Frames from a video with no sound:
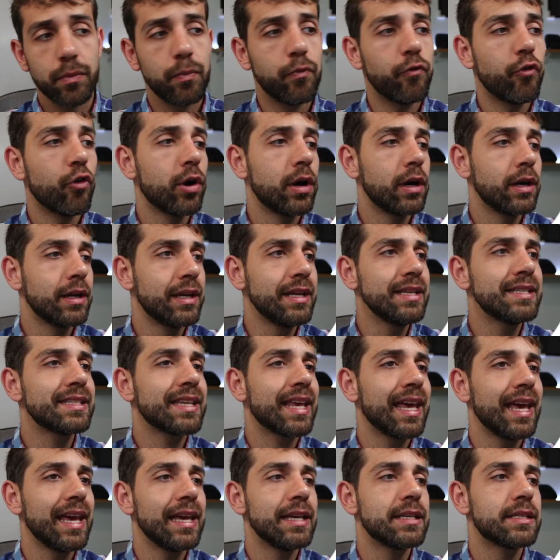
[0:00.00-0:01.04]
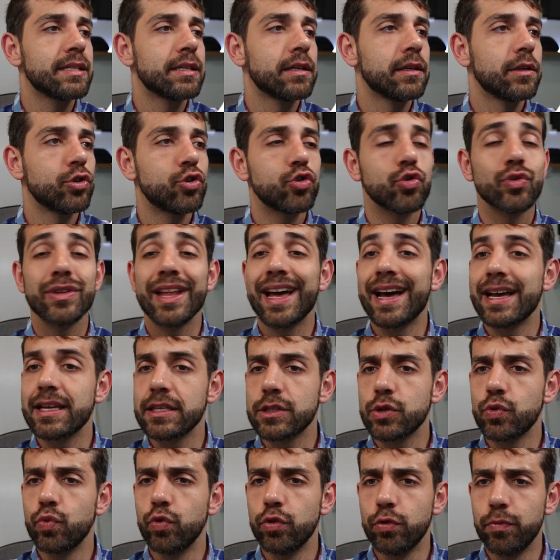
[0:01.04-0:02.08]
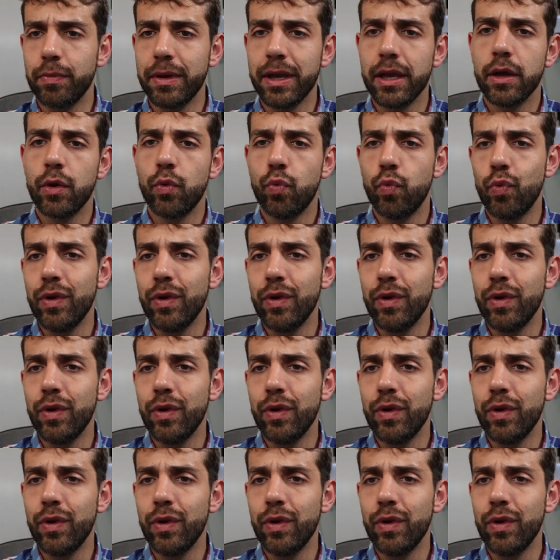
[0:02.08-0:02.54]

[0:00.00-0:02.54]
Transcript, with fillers: for this case, TrueNAS will be